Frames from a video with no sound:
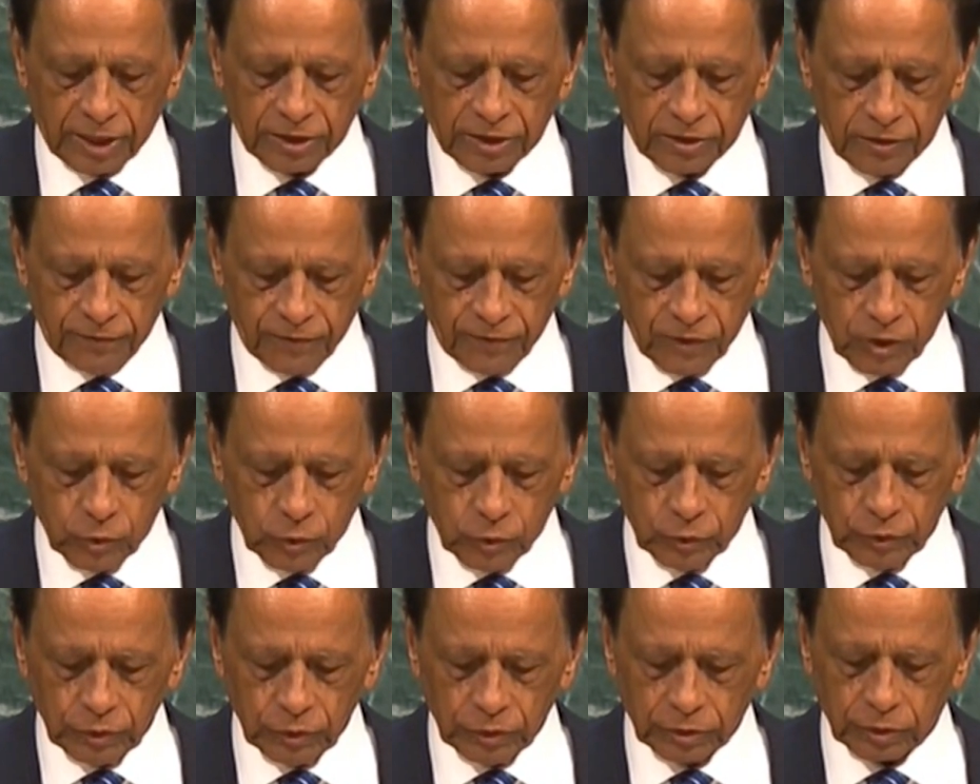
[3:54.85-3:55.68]
Such
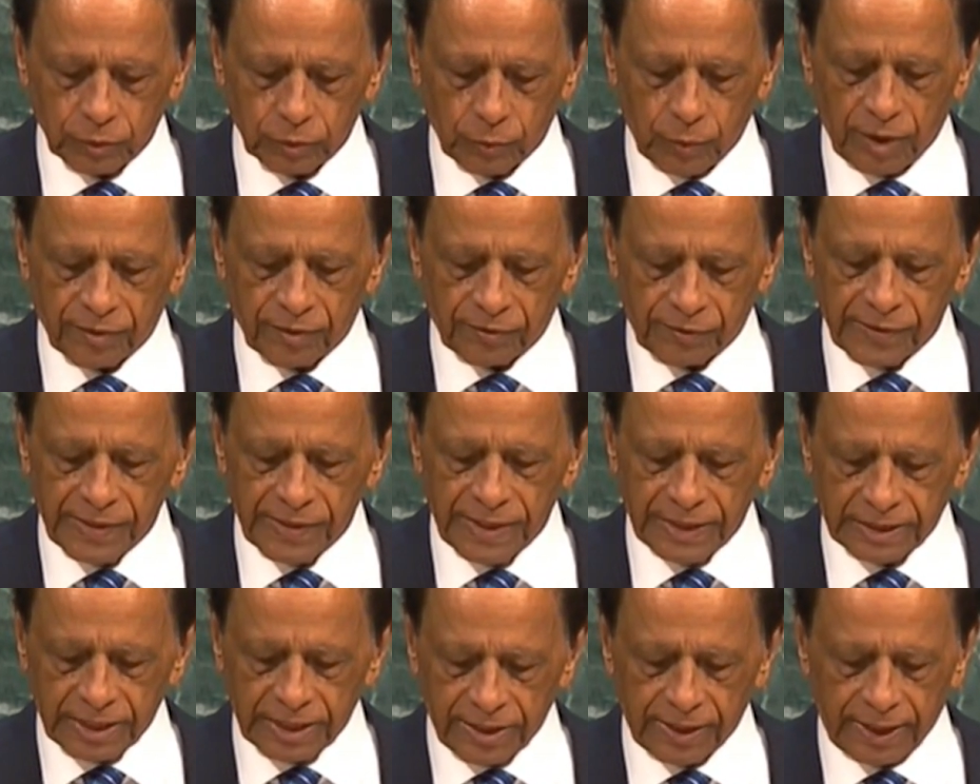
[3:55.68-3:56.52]
views
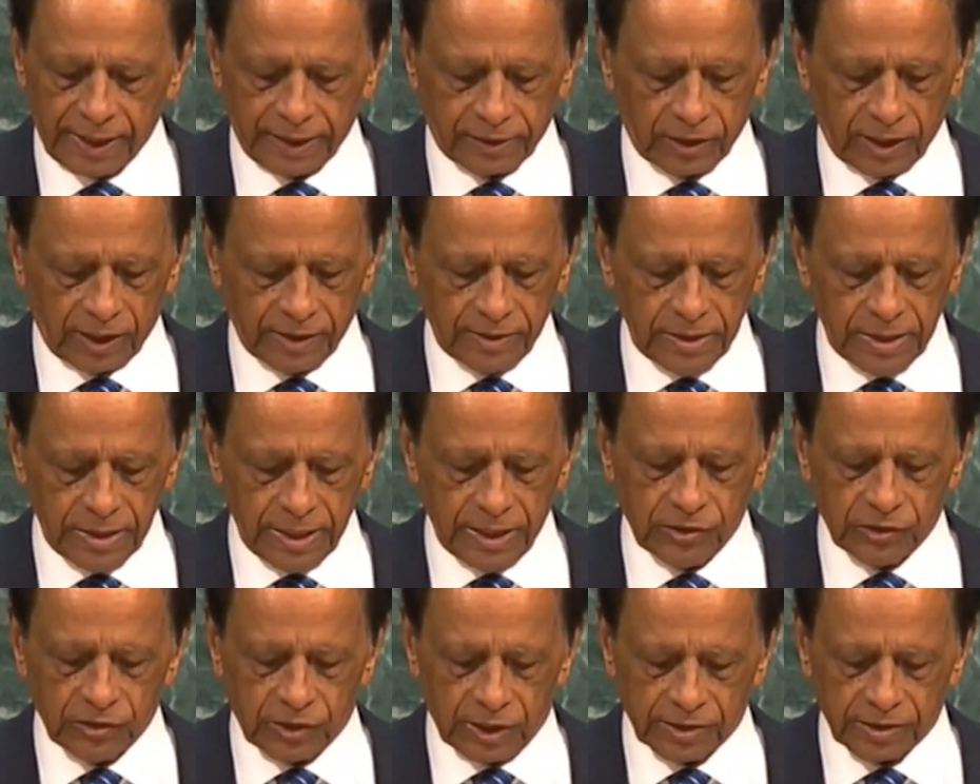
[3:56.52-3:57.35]
were
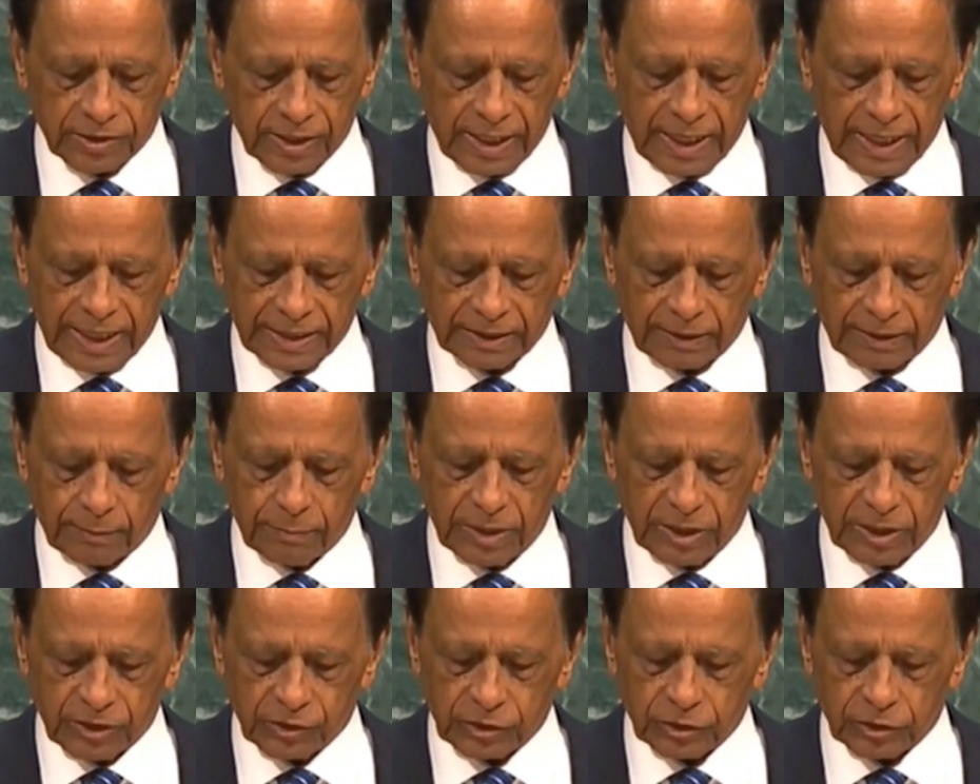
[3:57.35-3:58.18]
reiterated in General
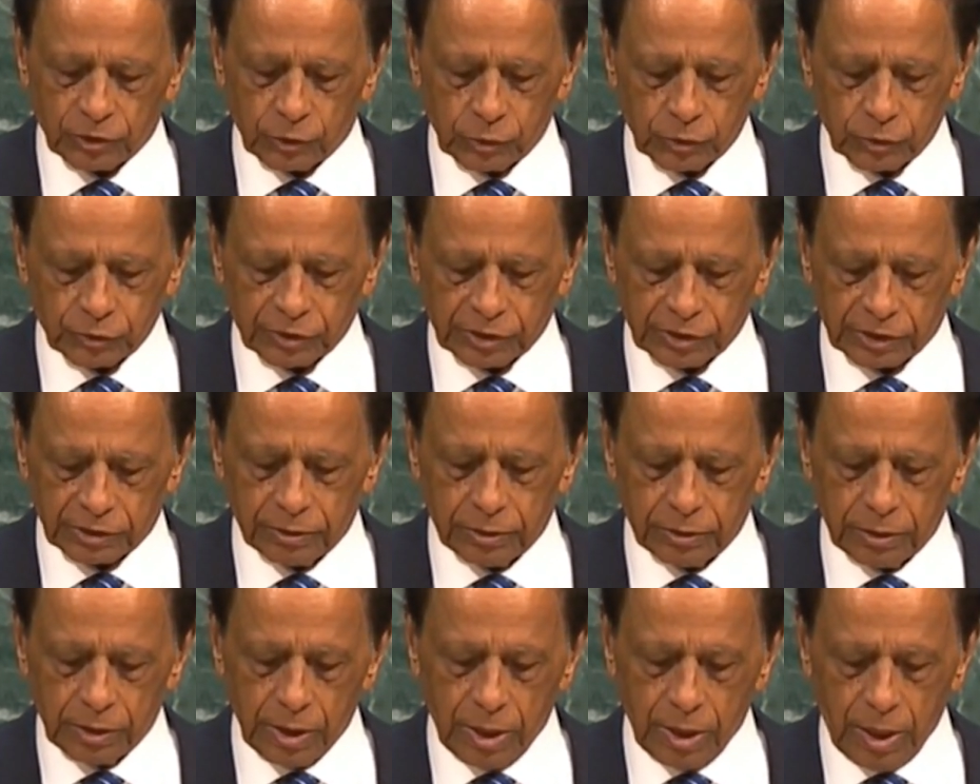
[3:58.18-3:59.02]
Assembly
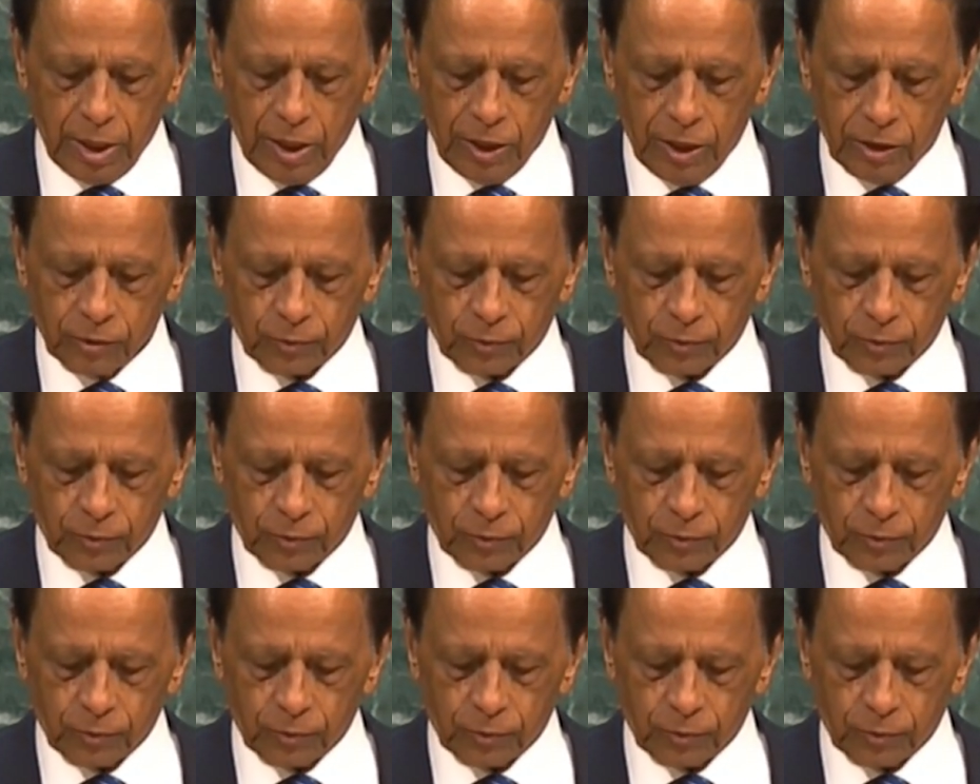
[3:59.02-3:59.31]
Resolution